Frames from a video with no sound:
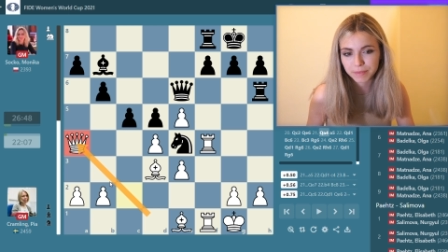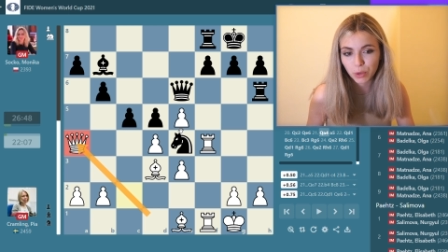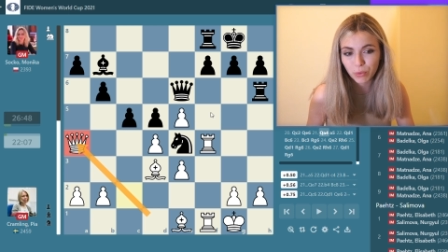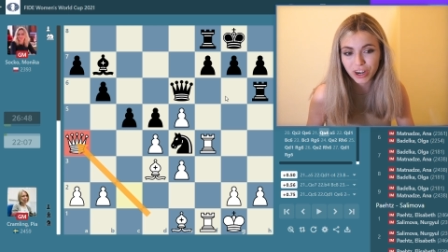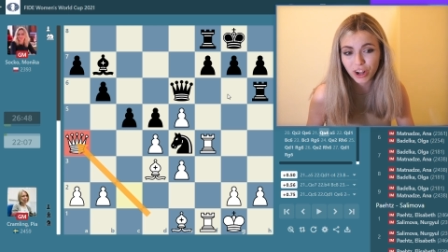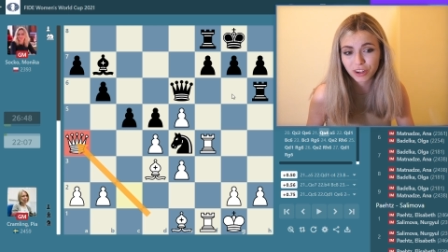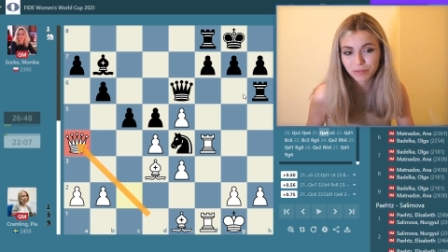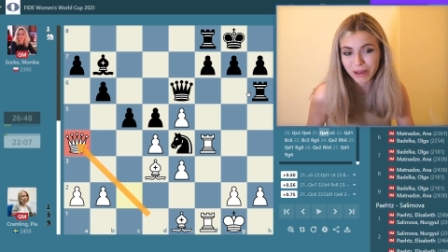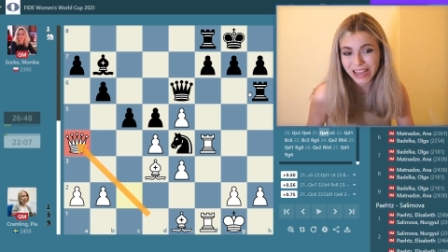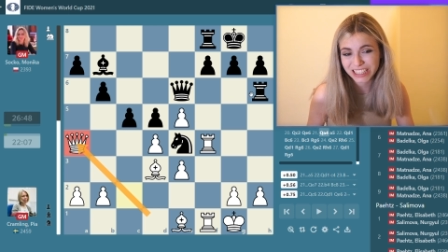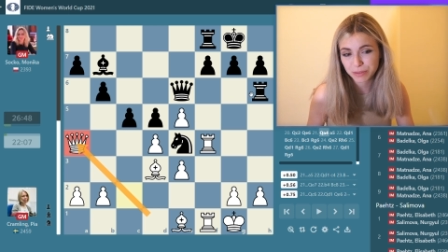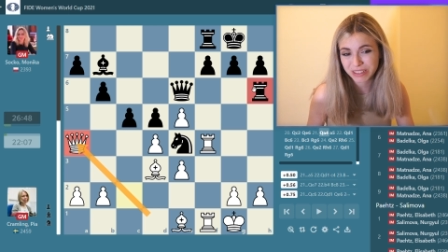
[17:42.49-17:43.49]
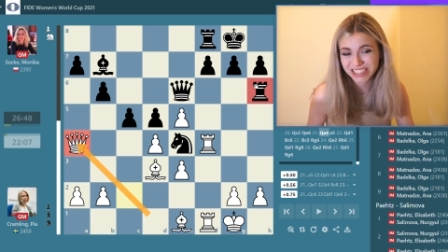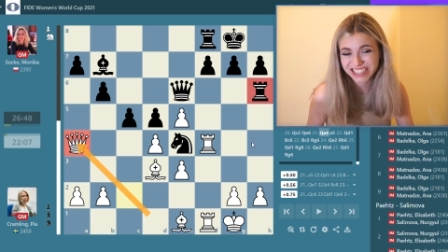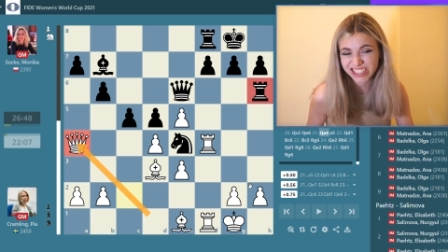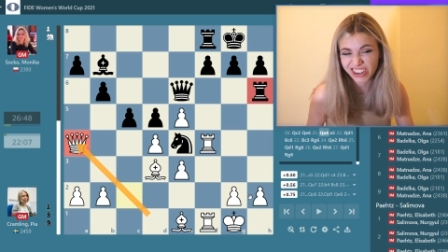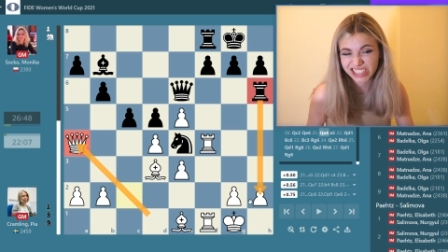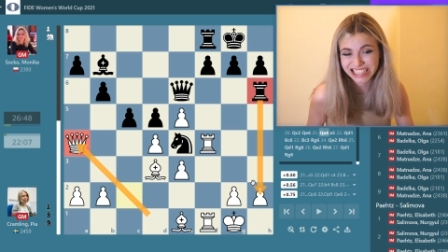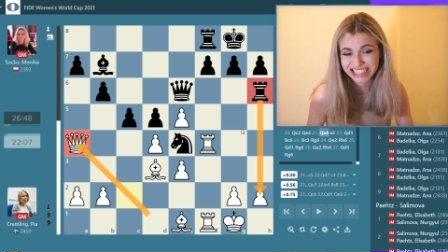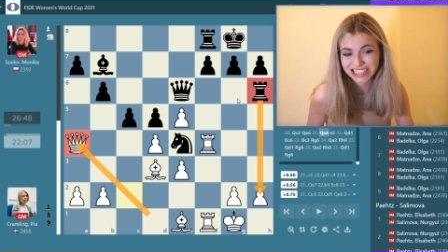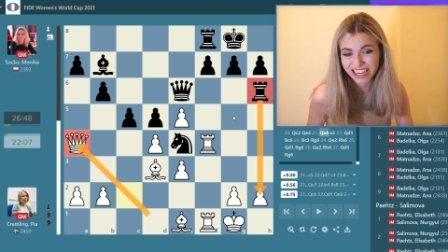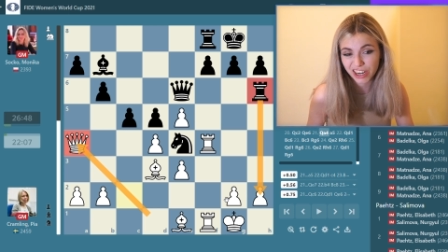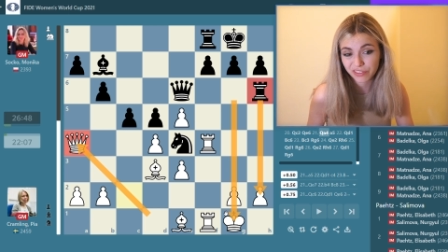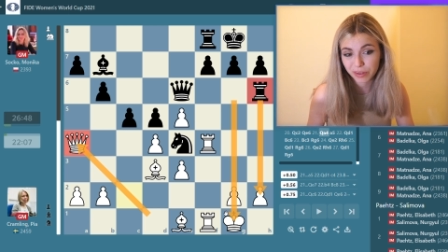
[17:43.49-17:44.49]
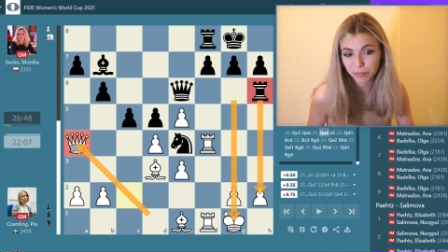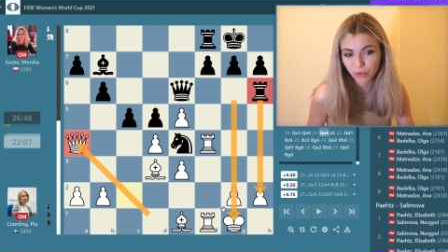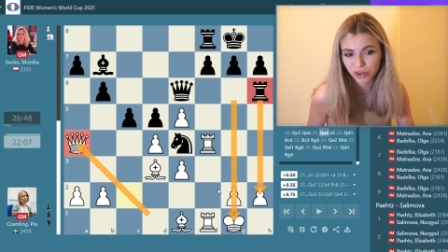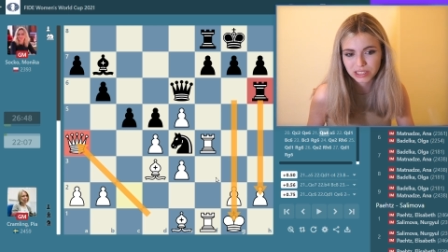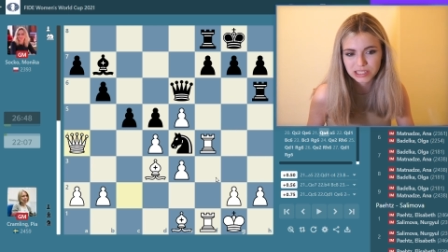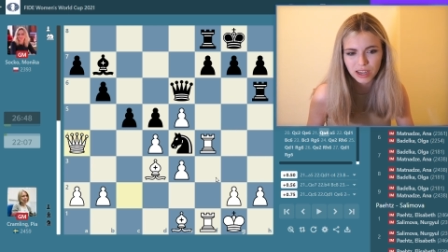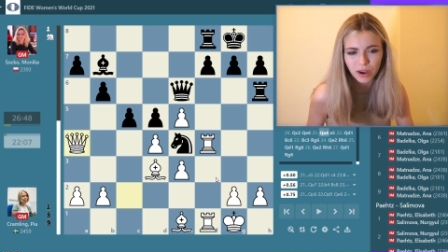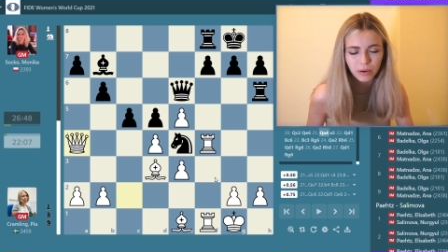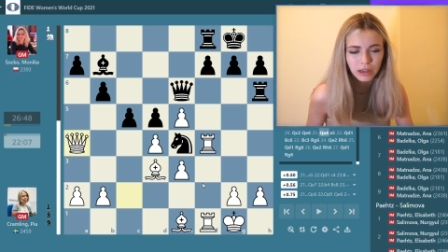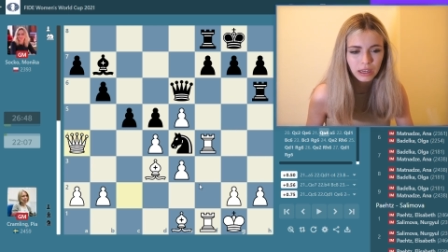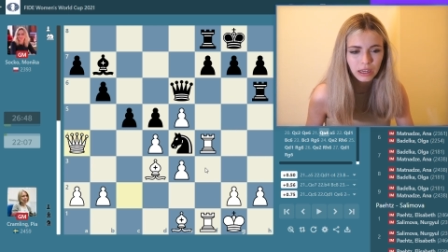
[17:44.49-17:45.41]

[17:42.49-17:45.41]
of black's pieces are on this side of the board. So